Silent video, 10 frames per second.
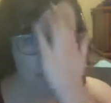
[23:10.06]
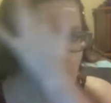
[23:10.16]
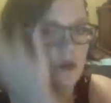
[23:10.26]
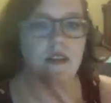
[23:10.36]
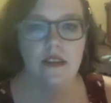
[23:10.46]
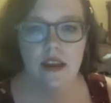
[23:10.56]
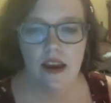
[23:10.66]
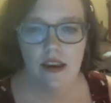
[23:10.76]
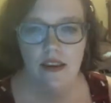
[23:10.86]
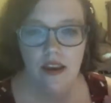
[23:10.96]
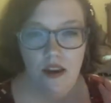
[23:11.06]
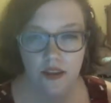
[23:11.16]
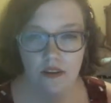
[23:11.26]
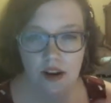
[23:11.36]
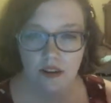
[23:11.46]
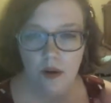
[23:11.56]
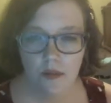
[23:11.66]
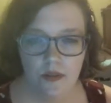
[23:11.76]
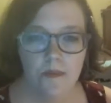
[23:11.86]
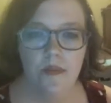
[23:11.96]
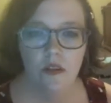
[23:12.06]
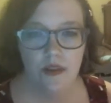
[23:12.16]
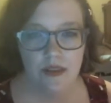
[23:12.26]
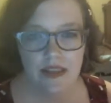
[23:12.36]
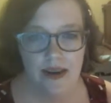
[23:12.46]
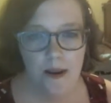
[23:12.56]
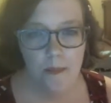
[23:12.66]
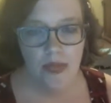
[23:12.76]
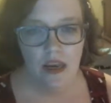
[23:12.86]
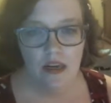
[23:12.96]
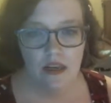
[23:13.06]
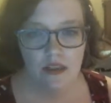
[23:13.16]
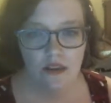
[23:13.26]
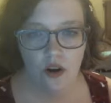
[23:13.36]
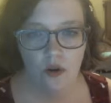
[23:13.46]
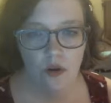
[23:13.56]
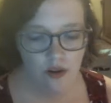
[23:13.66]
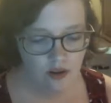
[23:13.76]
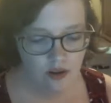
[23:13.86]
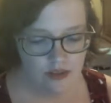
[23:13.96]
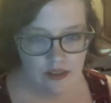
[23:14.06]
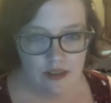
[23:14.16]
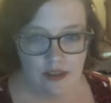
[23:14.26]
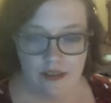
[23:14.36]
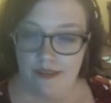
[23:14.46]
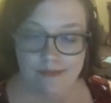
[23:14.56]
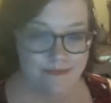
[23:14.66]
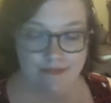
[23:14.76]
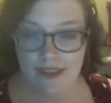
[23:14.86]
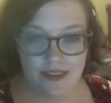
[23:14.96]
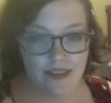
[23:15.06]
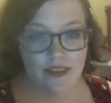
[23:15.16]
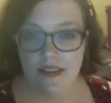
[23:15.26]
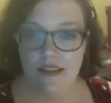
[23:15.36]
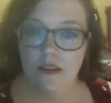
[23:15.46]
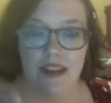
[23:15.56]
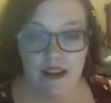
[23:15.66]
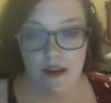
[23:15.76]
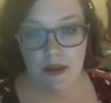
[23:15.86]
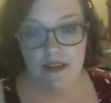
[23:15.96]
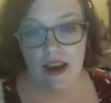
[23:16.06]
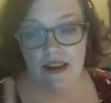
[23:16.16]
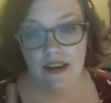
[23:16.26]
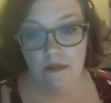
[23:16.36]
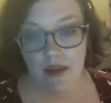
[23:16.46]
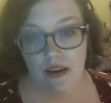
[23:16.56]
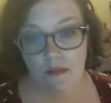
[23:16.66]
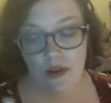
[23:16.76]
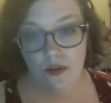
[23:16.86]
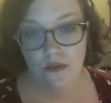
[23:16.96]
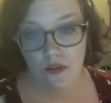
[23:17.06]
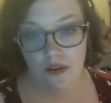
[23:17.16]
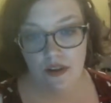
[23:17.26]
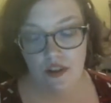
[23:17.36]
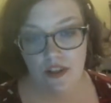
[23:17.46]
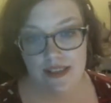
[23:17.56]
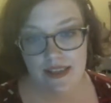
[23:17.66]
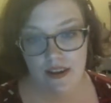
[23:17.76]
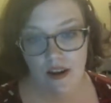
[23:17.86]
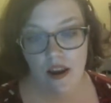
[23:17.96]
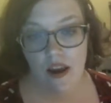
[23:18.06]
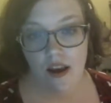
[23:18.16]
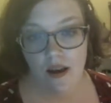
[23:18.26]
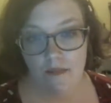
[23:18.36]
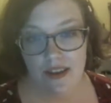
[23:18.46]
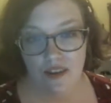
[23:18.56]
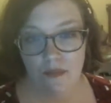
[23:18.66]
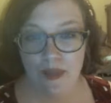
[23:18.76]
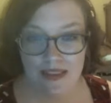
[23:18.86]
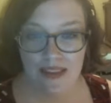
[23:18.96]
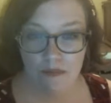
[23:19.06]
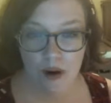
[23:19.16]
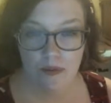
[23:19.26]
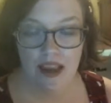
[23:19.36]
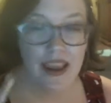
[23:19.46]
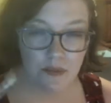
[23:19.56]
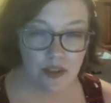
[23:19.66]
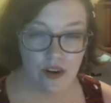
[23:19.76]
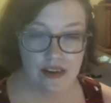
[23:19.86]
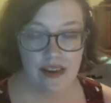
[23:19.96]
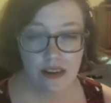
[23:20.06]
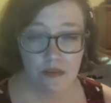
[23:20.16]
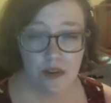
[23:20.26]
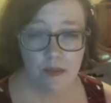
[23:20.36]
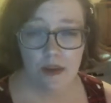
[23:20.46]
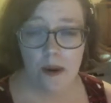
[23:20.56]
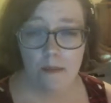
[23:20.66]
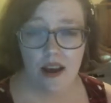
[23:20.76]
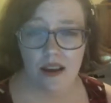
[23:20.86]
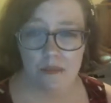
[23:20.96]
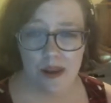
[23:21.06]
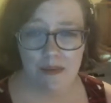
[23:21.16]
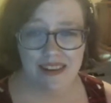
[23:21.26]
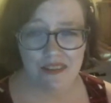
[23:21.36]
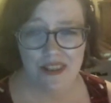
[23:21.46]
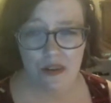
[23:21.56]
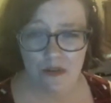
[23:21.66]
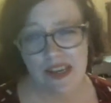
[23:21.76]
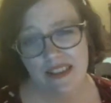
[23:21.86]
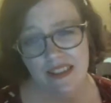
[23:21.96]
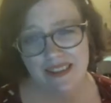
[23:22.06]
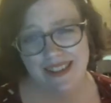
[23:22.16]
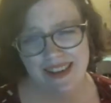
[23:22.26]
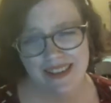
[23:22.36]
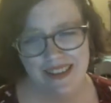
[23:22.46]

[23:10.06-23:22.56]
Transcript: what's going on? This is weird. And I use Stay Don't Stray around my eyes, my under eye, and almost all the way up to my brow bone, because